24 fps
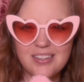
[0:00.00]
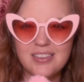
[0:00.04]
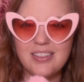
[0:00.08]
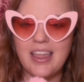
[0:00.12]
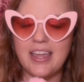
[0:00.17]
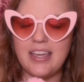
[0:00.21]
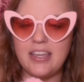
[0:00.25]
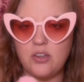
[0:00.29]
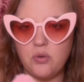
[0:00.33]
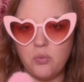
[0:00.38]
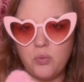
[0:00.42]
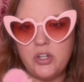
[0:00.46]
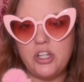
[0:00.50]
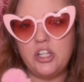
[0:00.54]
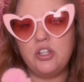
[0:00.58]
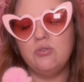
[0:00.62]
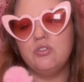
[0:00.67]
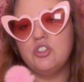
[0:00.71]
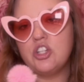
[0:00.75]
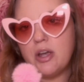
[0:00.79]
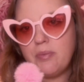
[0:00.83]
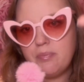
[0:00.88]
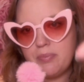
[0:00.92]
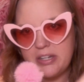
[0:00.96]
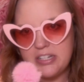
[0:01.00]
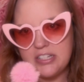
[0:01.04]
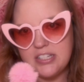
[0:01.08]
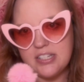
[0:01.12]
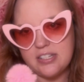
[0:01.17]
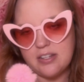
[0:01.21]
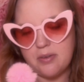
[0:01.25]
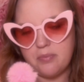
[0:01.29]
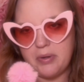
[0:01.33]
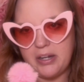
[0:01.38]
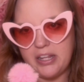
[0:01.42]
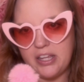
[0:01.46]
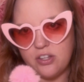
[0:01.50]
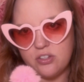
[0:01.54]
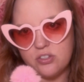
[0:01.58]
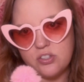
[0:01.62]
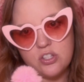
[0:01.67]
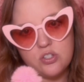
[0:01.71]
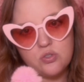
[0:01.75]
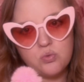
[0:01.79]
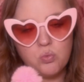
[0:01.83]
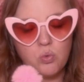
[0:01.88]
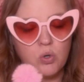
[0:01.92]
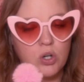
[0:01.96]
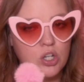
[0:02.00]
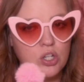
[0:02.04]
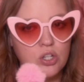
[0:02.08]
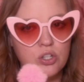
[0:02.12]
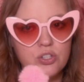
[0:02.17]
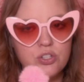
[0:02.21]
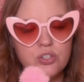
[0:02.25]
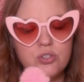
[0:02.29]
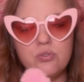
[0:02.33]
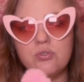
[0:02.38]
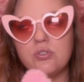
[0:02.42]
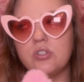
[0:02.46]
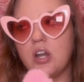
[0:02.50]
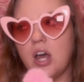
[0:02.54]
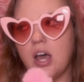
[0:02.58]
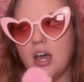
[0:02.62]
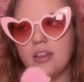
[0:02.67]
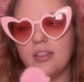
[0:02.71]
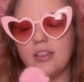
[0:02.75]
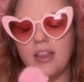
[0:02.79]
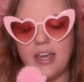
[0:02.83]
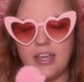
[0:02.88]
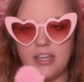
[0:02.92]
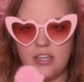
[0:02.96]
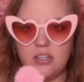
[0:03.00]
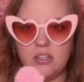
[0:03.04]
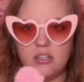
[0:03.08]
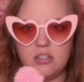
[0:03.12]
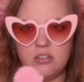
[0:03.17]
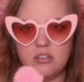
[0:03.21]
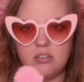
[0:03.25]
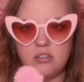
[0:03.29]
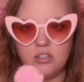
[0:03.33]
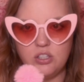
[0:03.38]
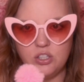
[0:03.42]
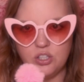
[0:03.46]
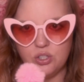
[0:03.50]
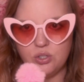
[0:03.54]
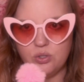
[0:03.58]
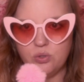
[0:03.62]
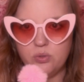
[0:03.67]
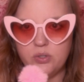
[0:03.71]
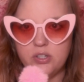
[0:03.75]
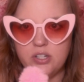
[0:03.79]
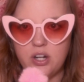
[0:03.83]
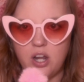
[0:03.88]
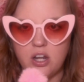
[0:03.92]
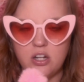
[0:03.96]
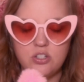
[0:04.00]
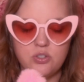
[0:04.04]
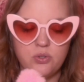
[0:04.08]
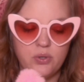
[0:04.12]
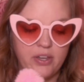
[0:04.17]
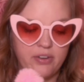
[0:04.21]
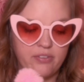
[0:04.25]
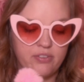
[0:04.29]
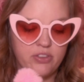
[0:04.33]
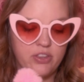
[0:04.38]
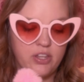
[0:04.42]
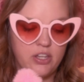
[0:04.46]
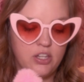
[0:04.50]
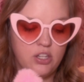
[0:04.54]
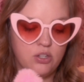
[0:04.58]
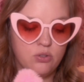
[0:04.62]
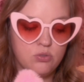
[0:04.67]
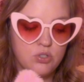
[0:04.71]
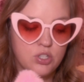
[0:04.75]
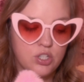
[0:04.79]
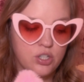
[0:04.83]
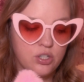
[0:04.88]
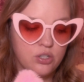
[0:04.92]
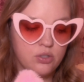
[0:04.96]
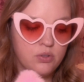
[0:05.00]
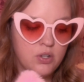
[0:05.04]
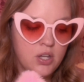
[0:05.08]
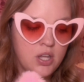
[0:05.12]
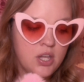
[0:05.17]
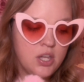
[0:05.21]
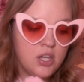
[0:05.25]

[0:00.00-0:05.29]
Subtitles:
like when you jump into somebody else's world who's not like you and not doing everything you do,